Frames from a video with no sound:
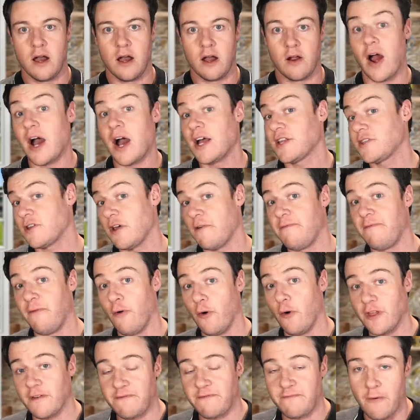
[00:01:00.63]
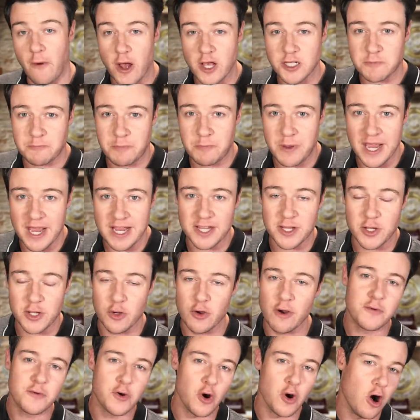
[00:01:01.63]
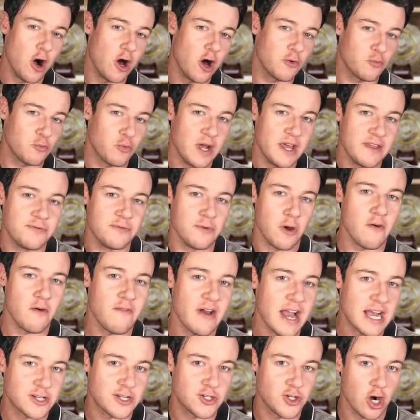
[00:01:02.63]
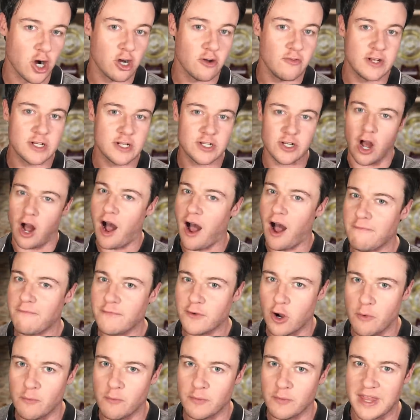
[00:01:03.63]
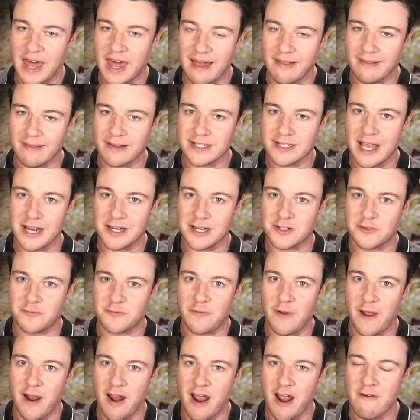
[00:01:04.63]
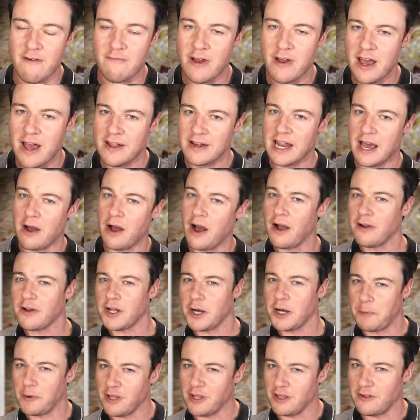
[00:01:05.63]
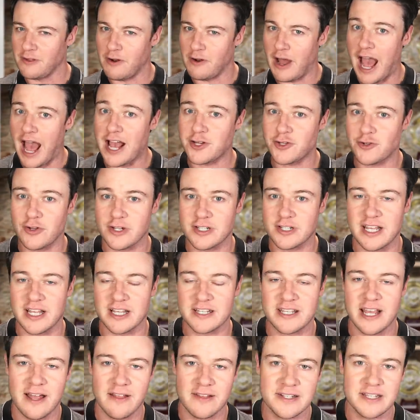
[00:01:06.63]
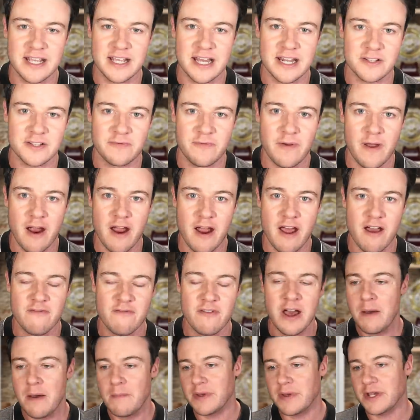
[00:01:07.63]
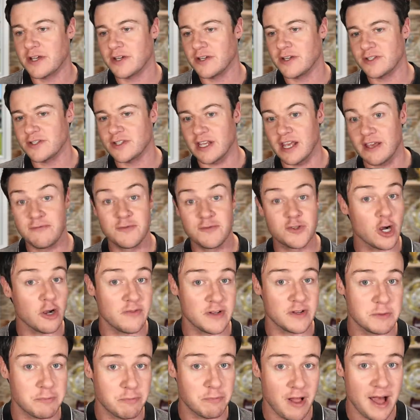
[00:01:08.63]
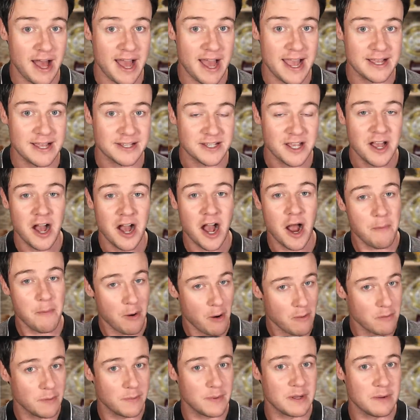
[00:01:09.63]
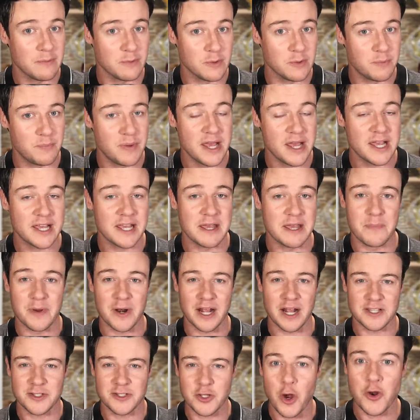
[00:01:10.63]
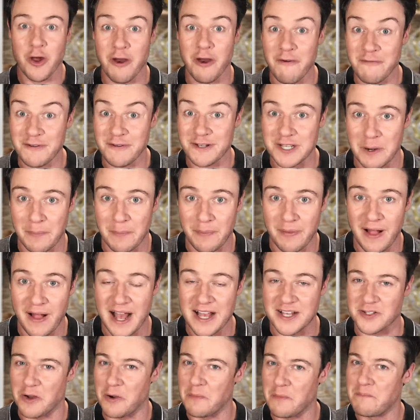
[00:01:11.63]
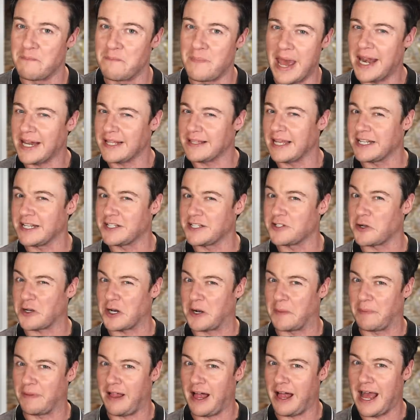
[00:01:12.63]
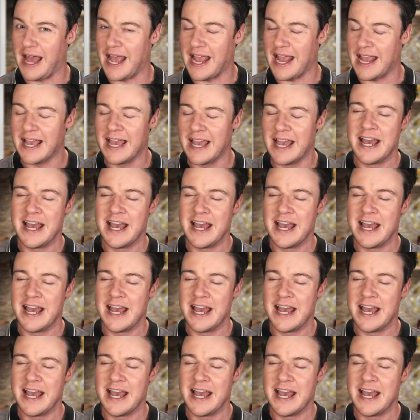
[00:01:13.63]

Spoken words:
All right, so for the first pick, you have gone with Novak Djokovic. I've gone with Alexander Zverev. Now, I'm going to put a little asterisk next to Alexander Zverev, because if Djokovic plays, I probably would pick him, but I don't know if he's going to play, so I'm betting that he's not going to play